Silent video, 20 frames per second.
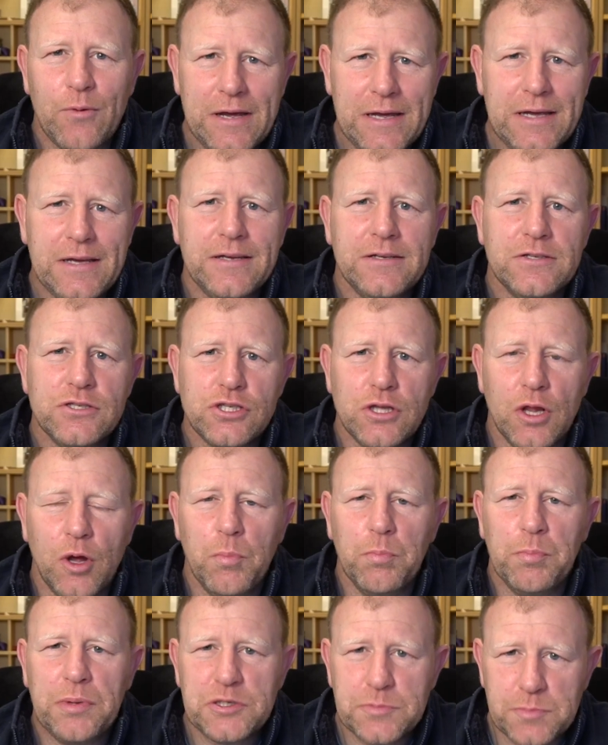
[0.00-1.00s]
hitting a
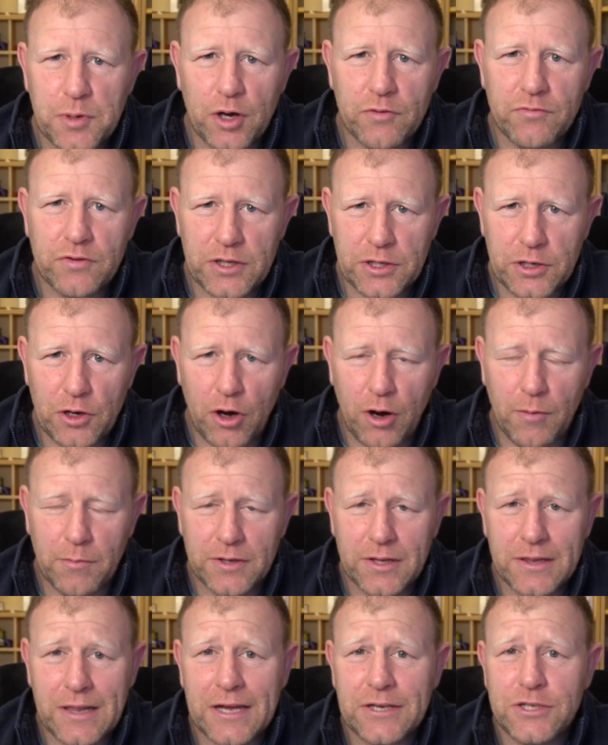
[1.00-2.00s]
slump is perfectly
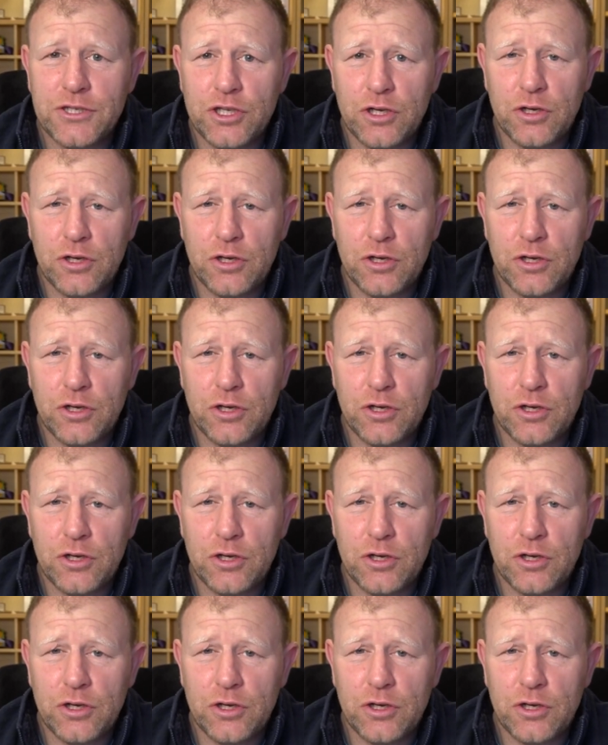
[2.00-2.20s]
normal. And like